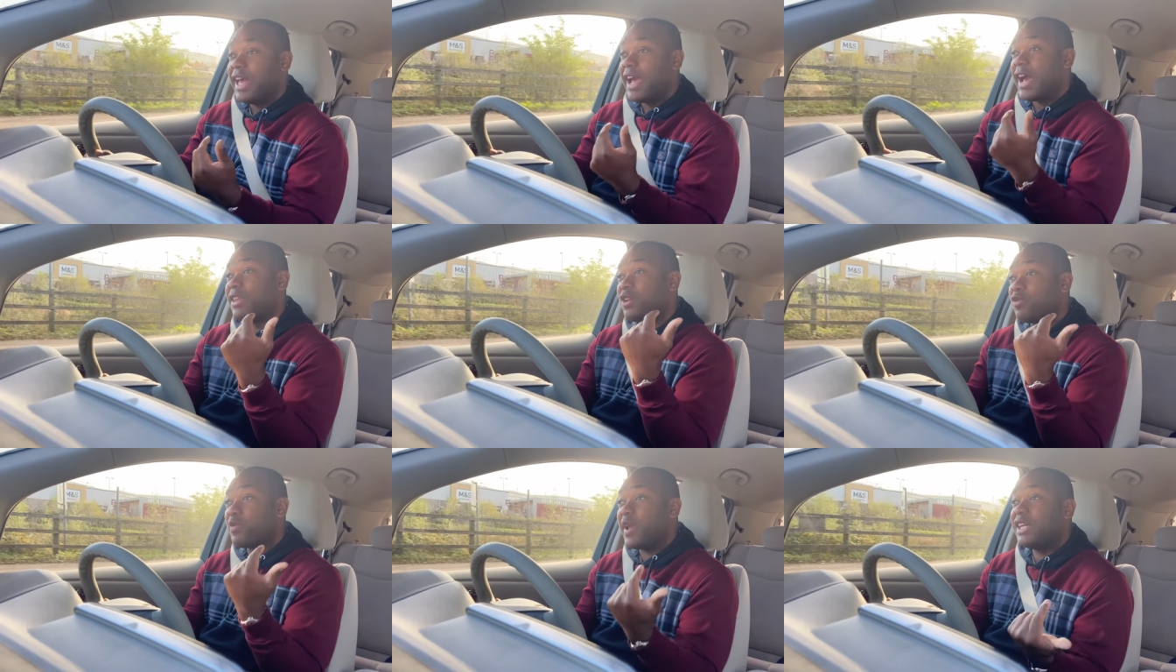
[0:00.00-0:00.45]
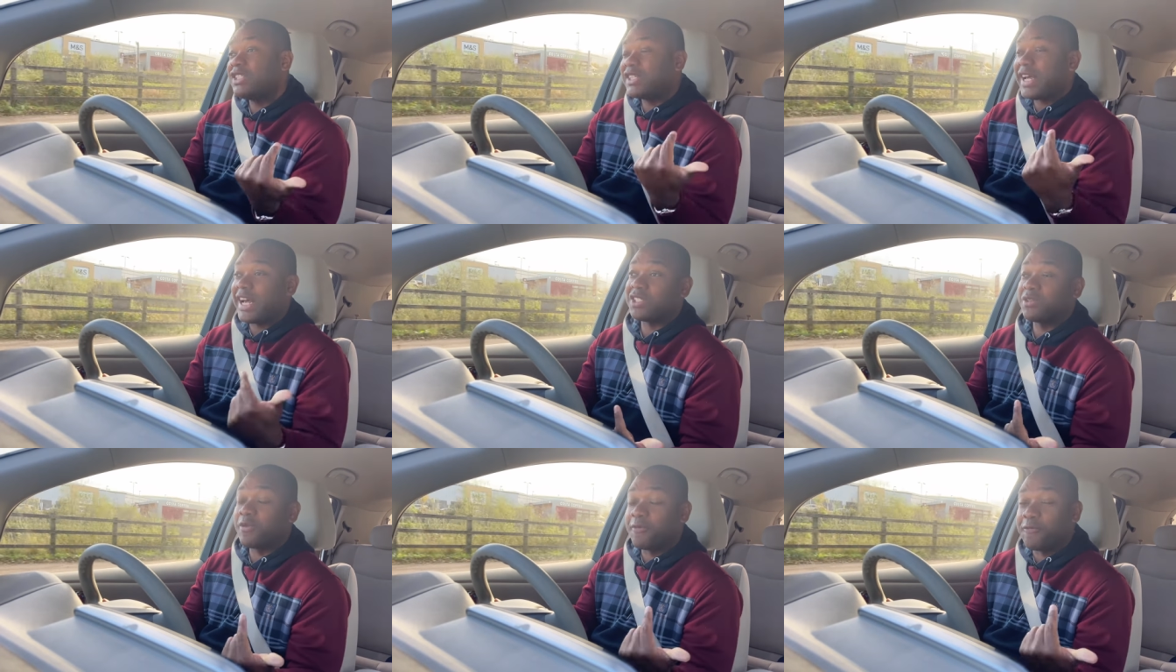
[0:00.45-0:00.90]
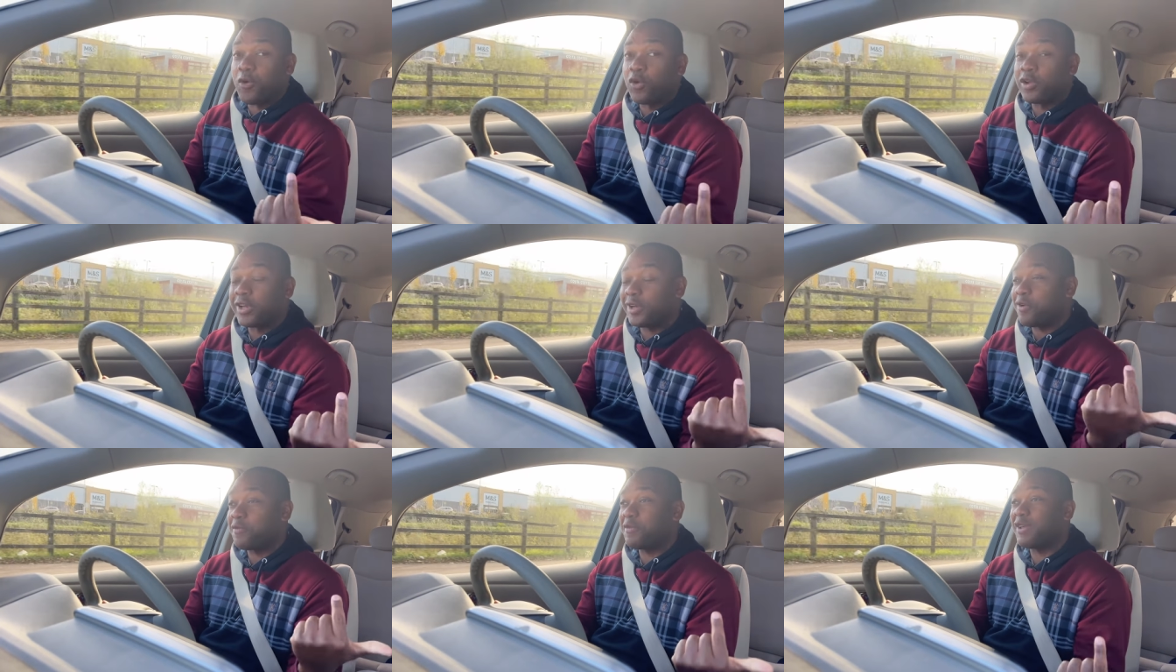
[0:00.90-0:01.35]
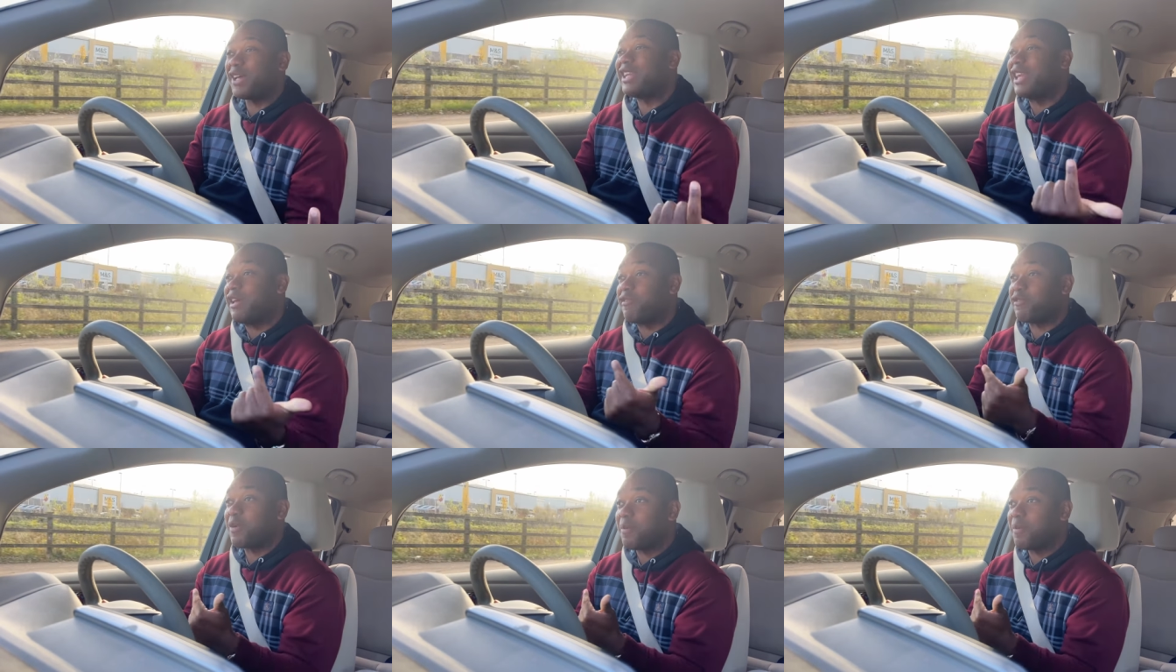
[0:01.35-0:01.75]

and the range hasn't fallen off a cliff